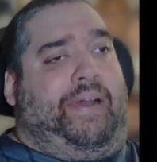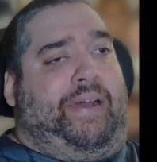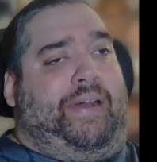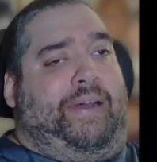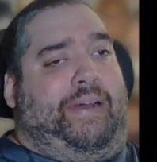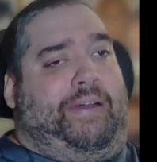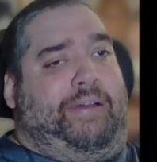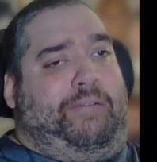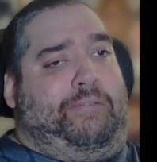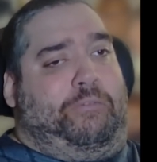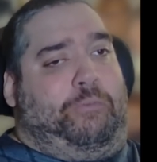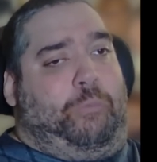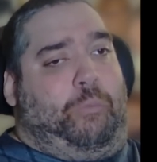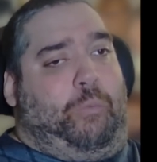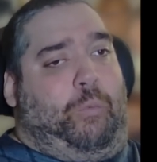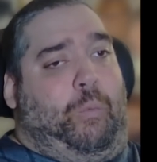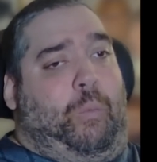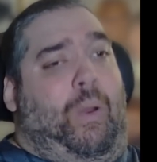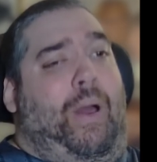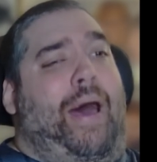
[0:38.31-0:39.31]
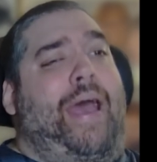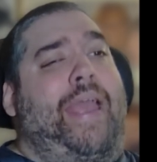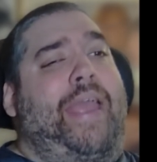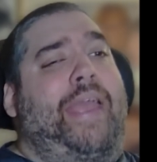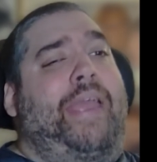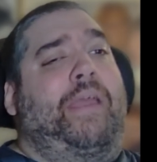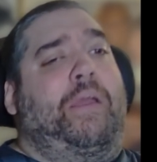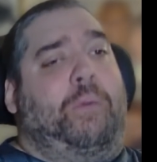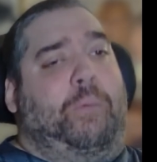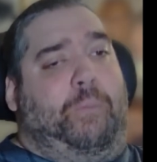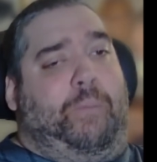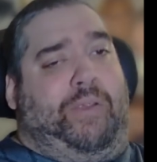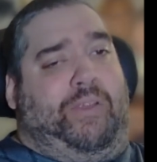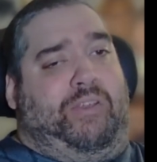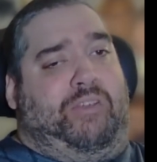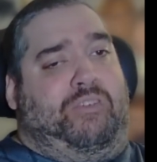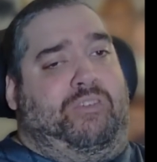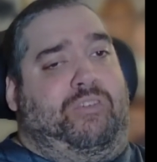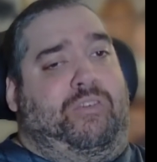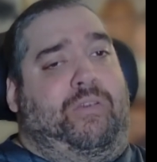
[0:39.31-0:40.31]
of why
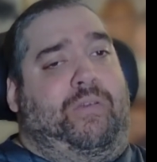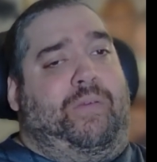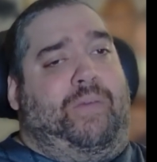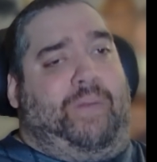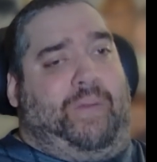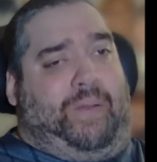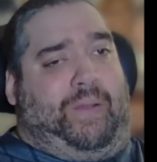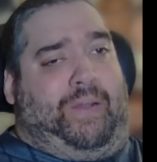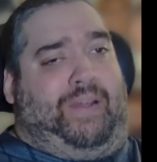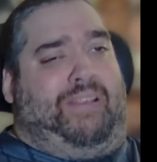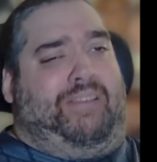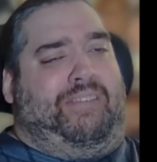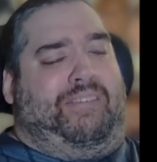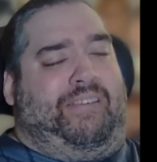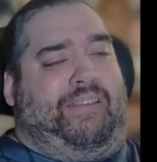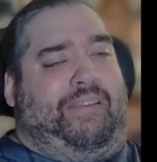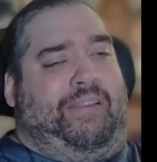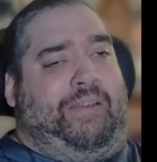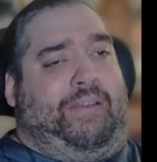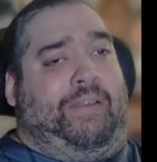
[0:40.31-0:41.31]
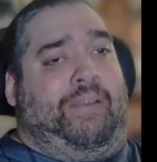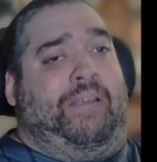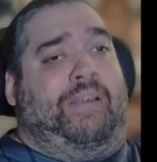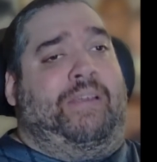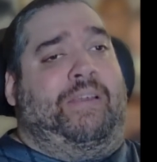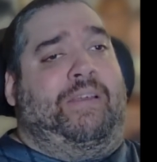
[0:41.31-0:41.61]
we shouldn't listen